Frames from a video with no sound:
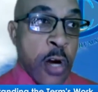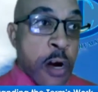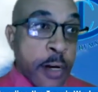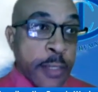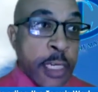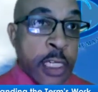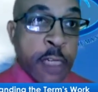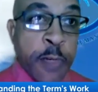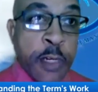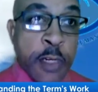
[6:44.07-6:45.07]
her 6
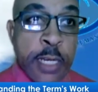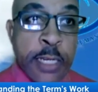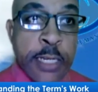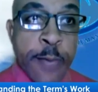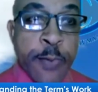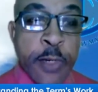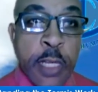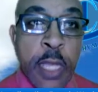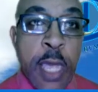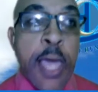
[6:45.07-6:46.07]
pictures and caption